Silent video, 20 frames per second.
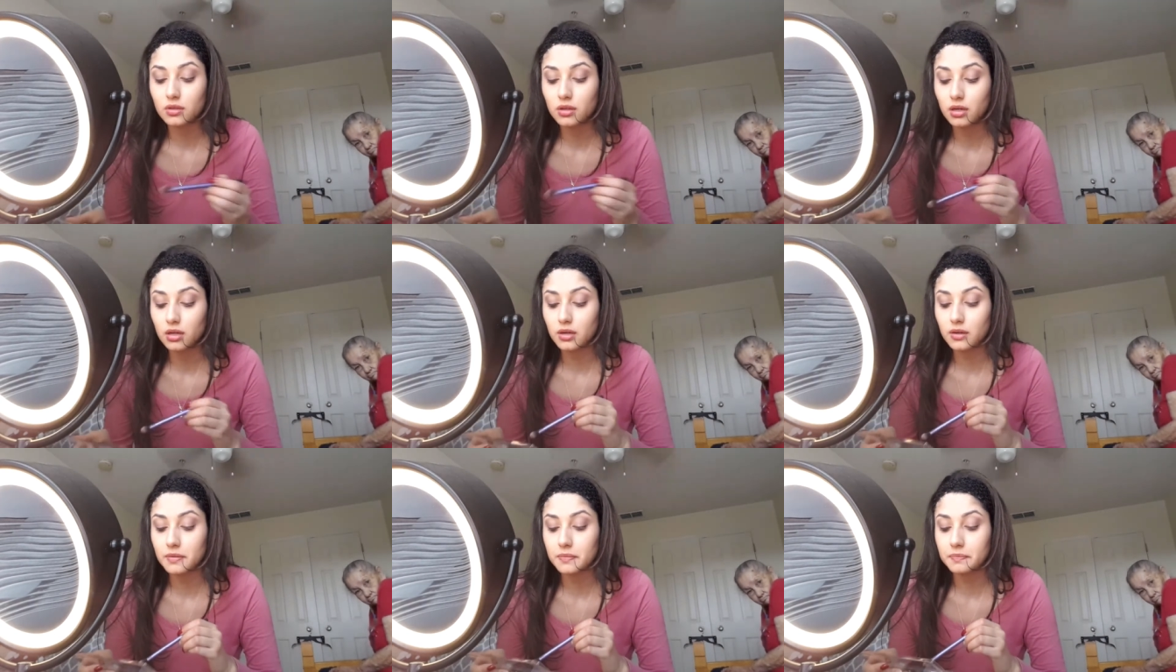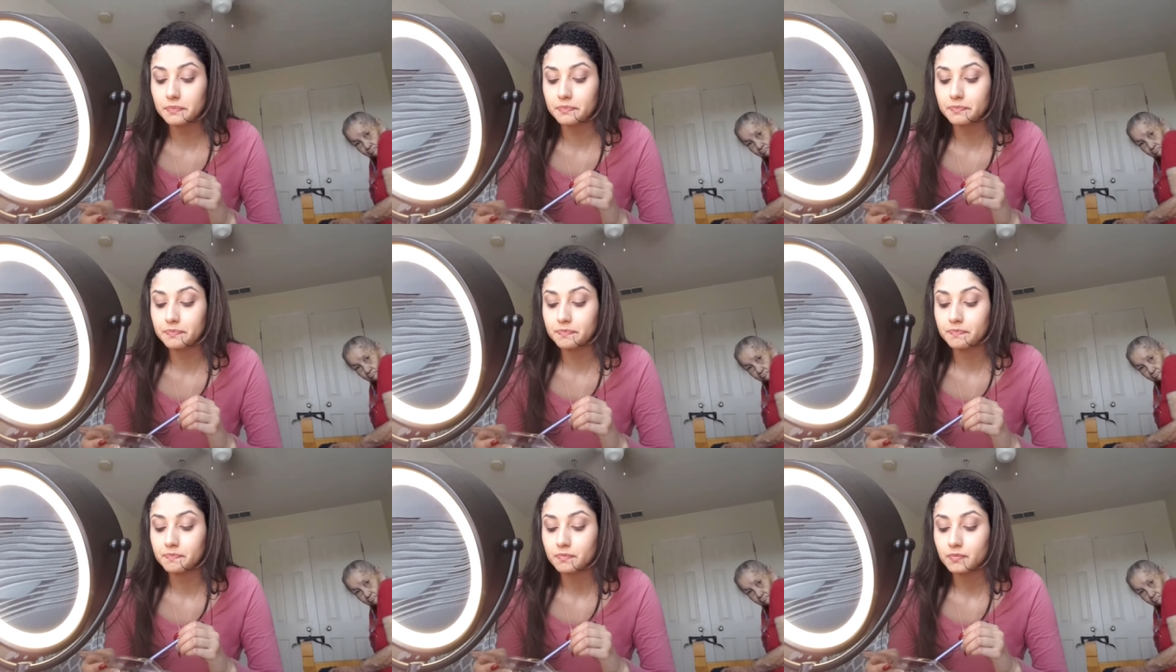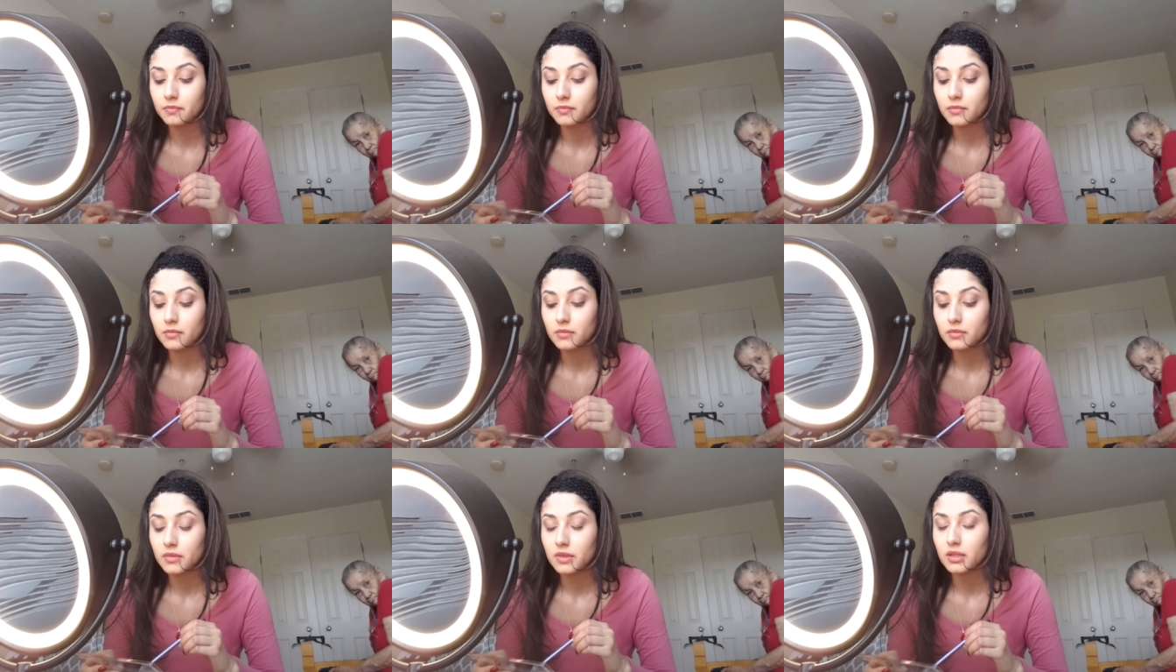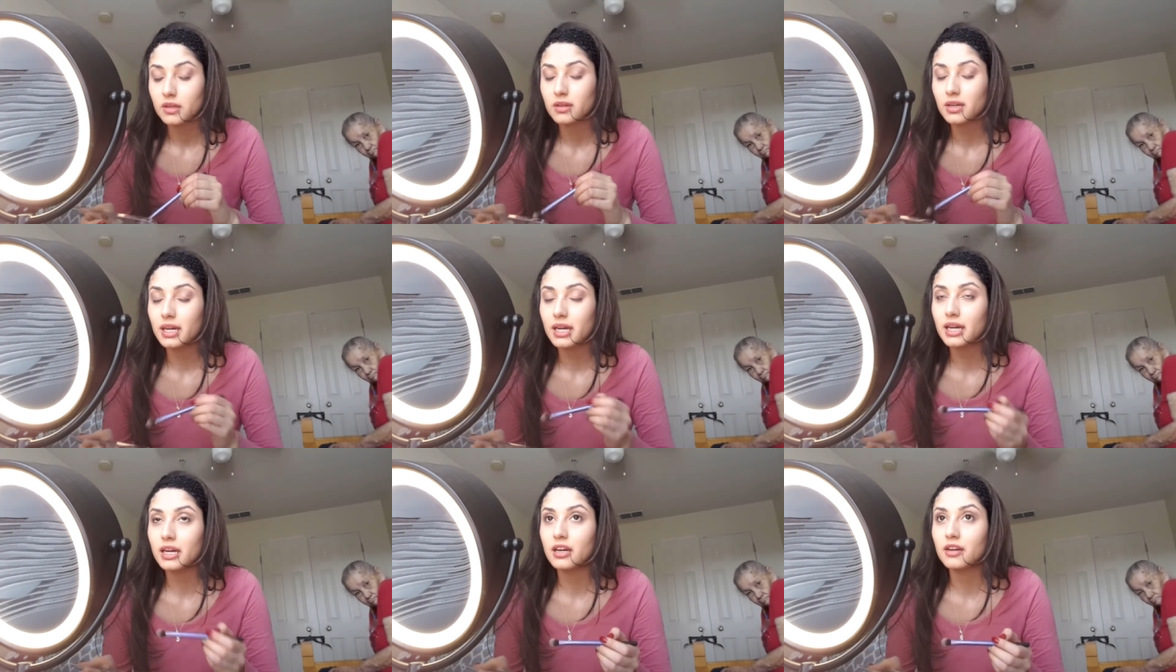
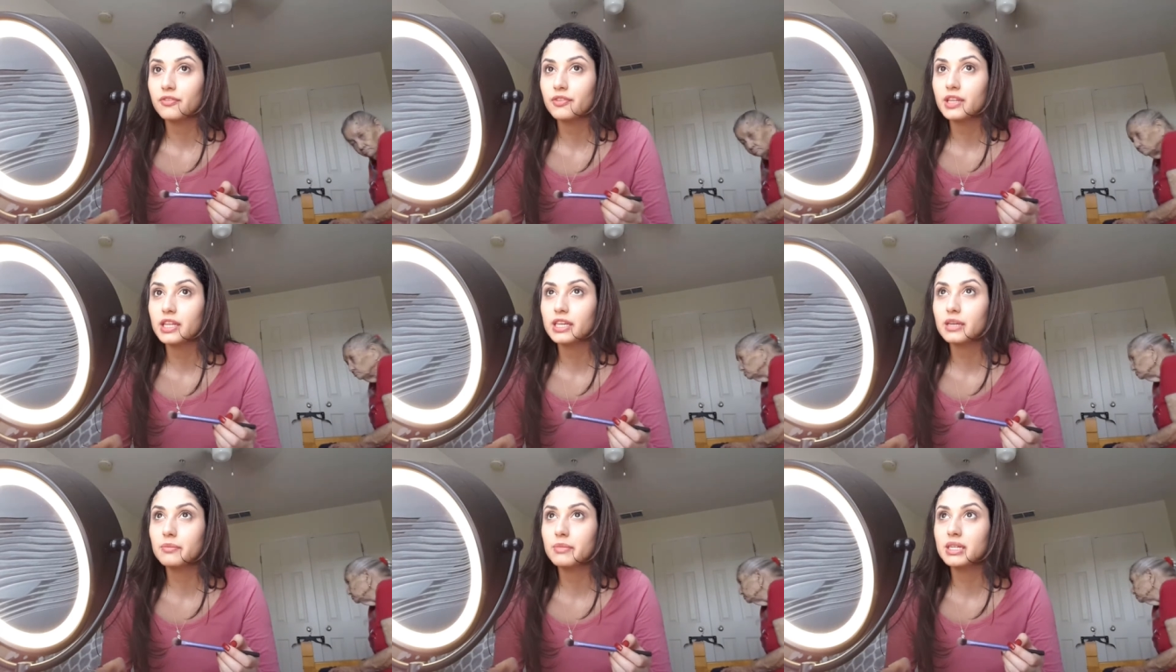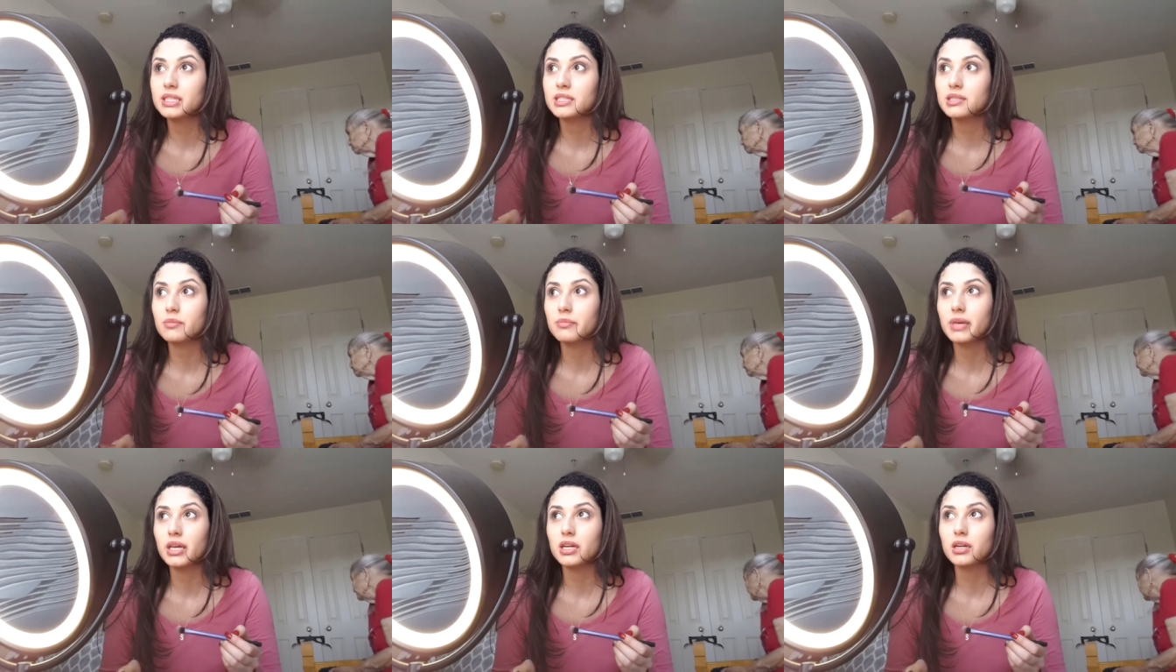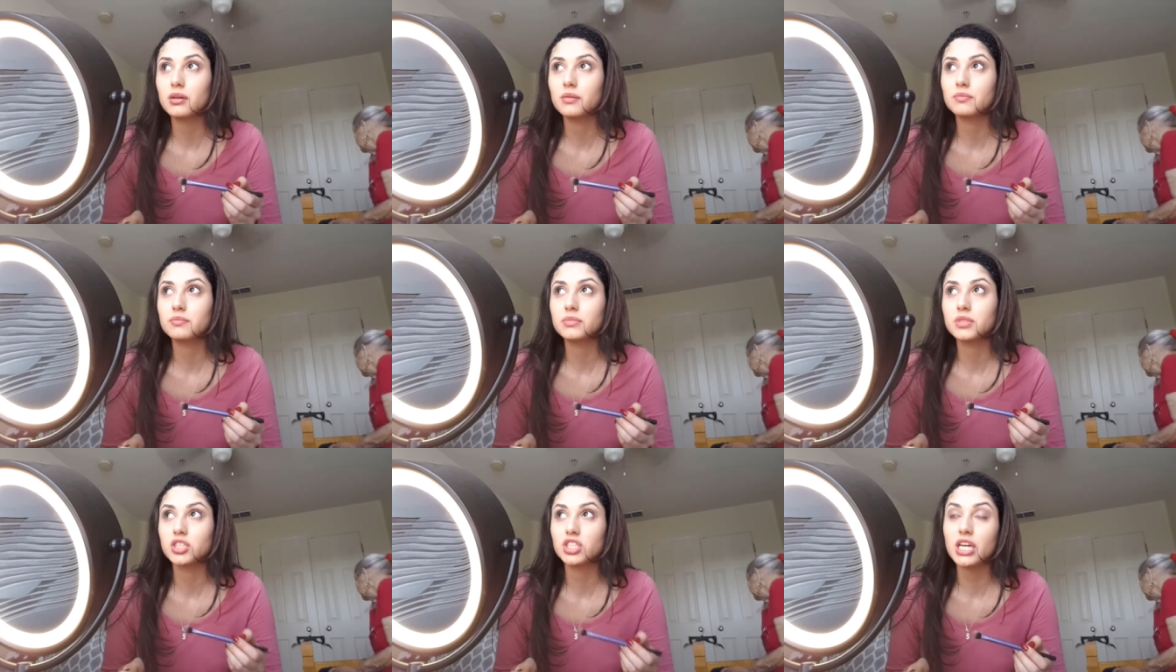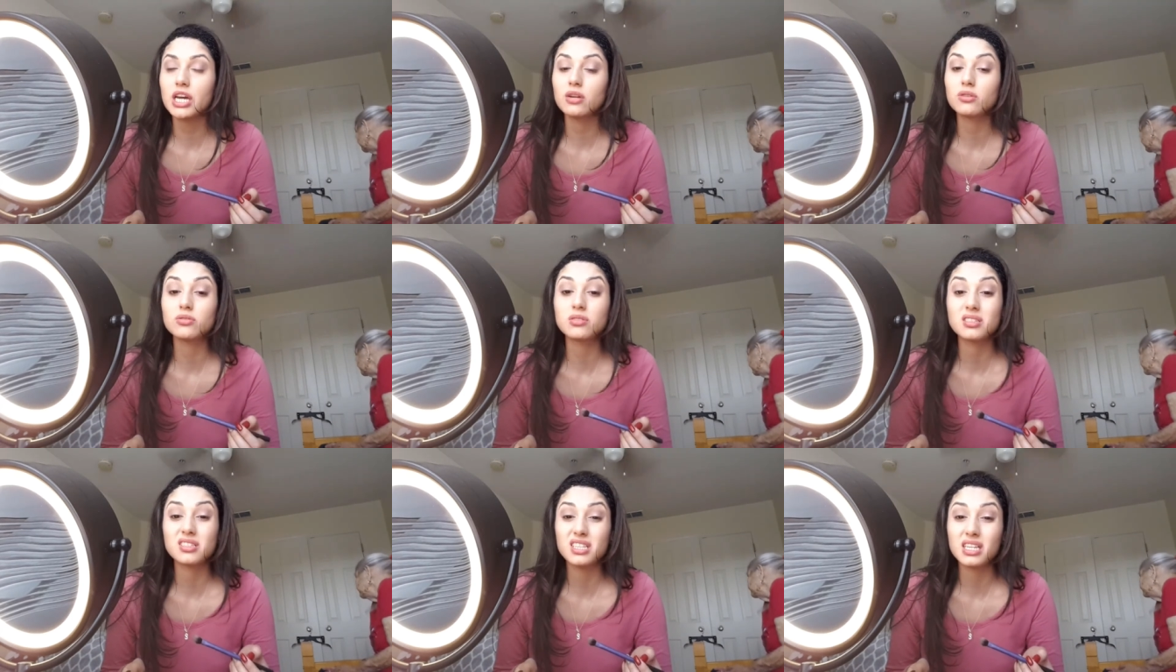I feel like it makes the shadow
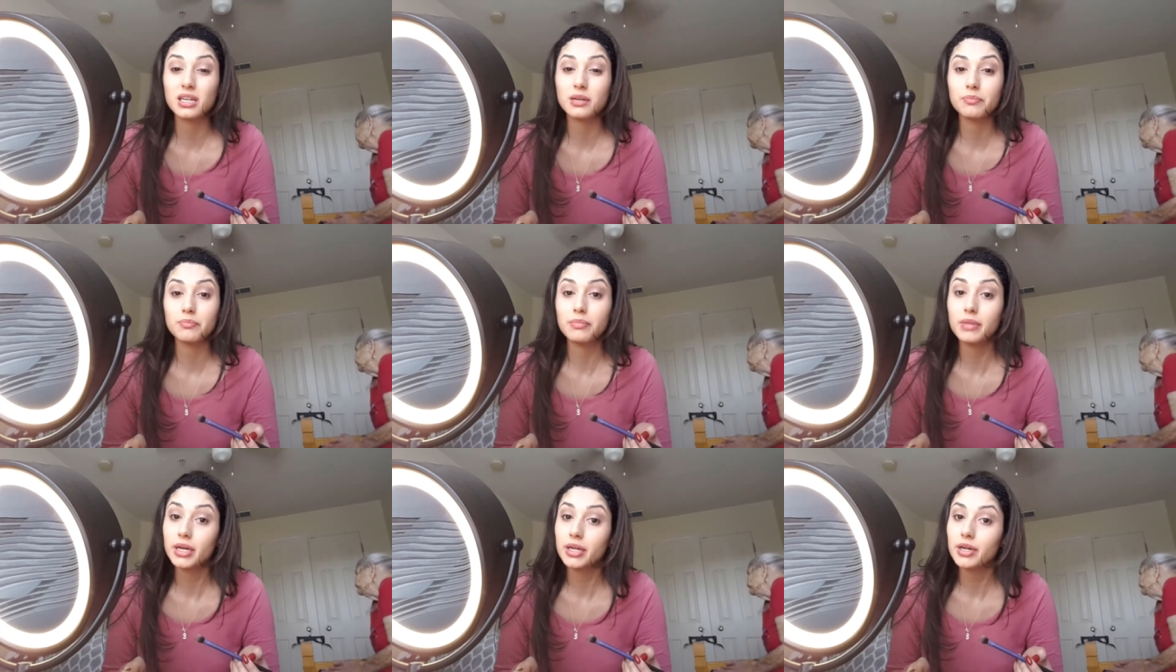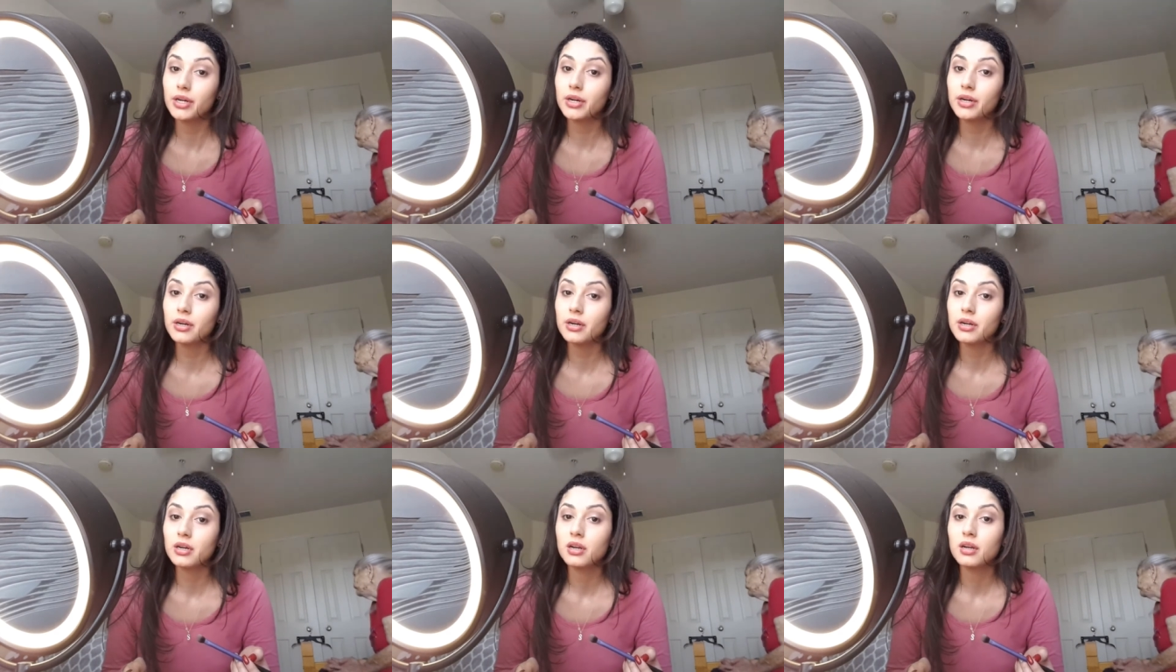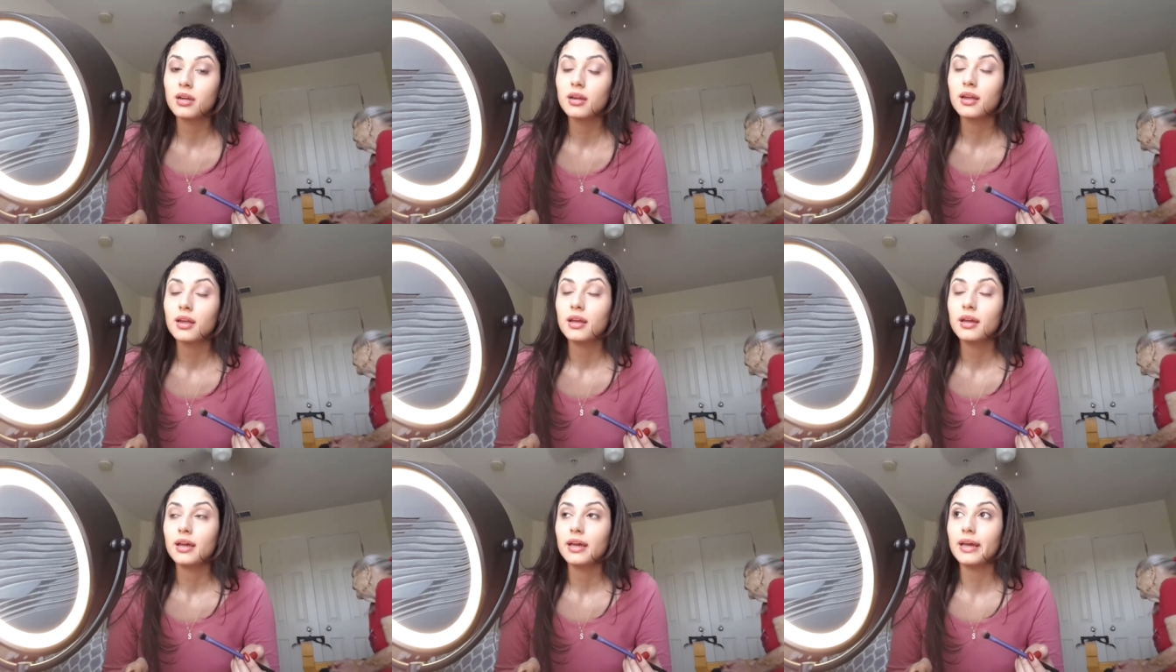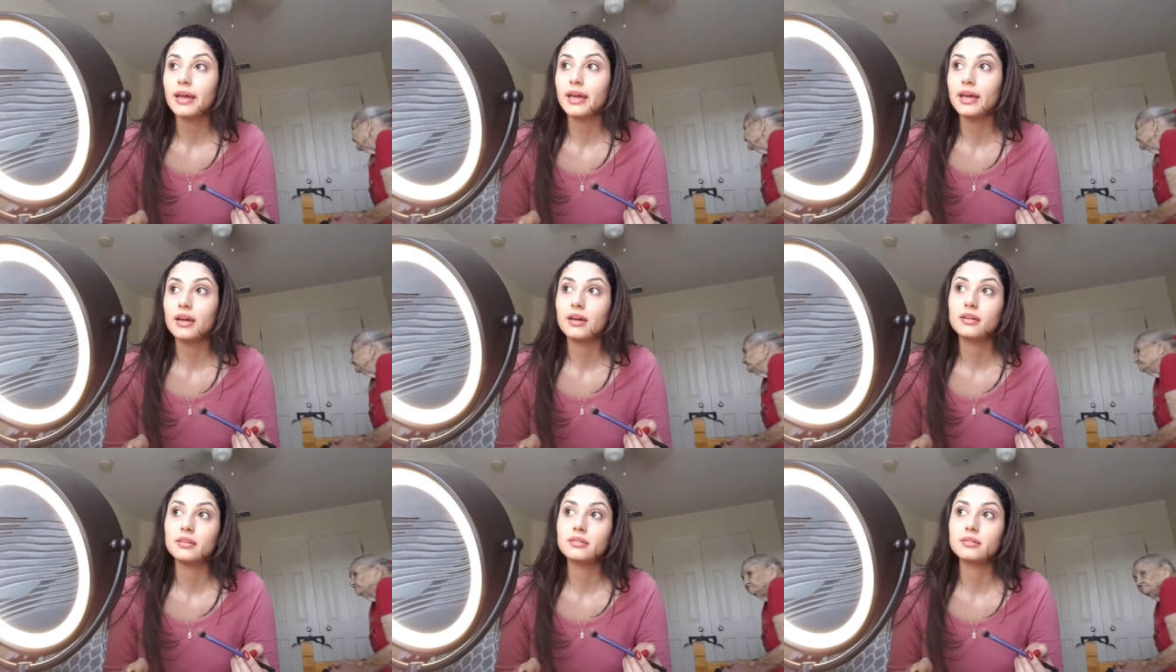stick better,
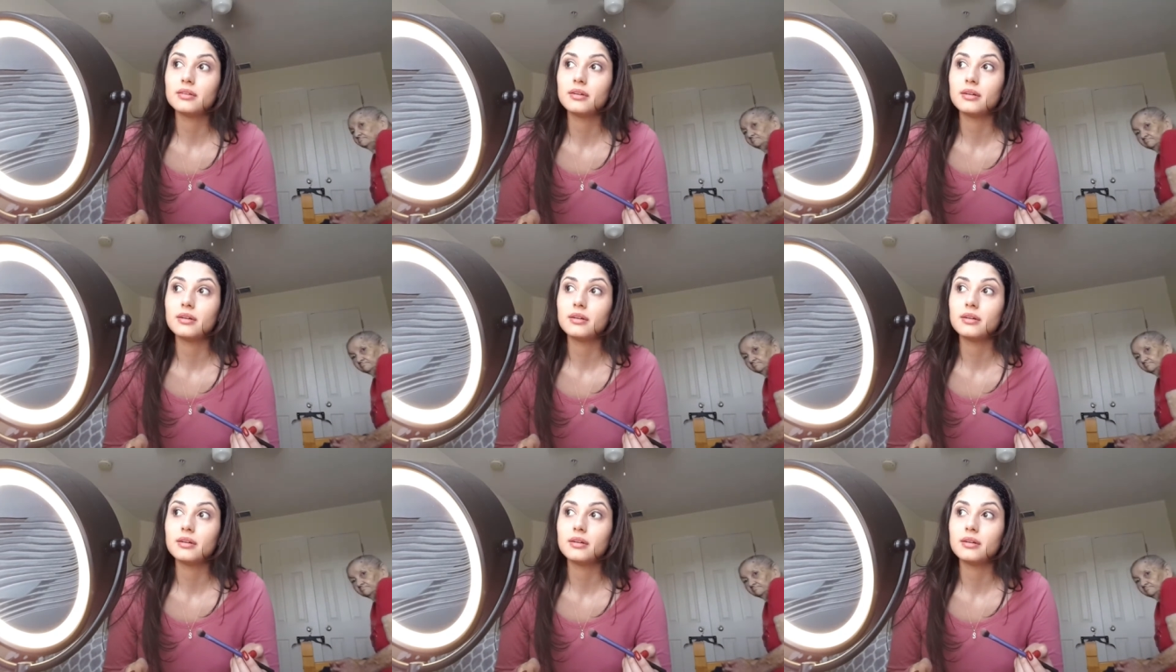and